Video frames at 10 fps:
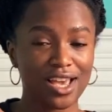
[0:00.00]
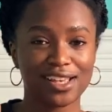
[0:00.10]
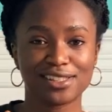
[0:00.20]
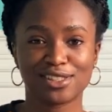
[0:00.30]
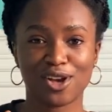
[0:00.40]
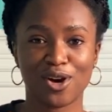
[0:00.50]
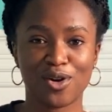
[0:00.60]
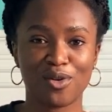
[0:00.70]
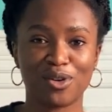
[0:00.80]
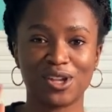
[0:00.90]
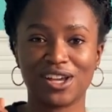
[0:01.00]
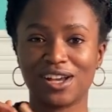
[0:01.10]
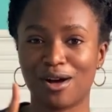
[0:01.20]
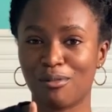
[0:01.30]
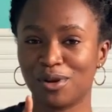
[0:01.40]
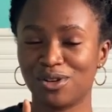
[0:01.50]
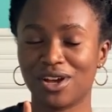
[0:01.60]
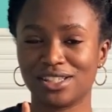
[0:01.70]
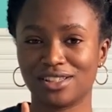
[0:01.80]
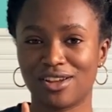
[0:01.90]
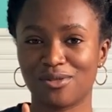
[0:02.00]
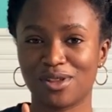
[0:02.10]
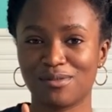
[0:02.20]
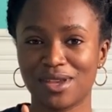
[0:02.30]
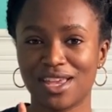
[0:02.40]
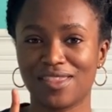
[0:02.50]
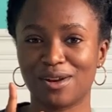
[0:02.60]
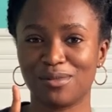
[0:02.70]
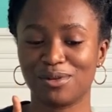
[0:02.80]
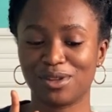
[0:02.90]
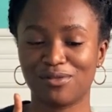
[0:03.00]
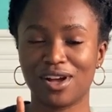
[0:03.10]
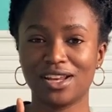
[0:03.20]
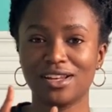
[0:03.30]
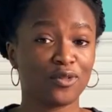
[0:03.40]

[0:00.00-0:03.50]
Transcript: So I'll bring you guys along with me, and that'll be really fun.